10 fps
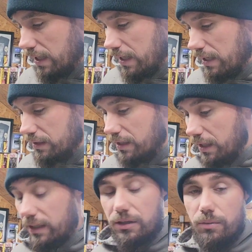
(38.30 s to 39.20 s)
uh,
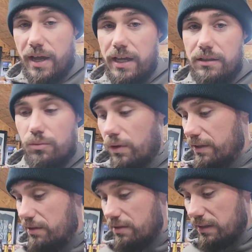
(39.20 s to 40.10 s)
cutting away
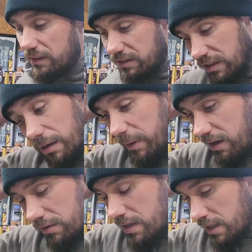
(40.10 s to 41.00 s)
what needs to come
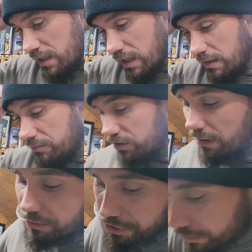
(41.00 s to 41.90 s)
out. Um,
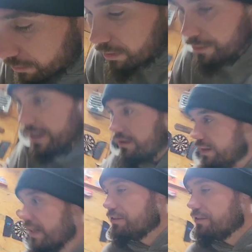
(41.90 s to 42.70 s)
so let me show you where we're at on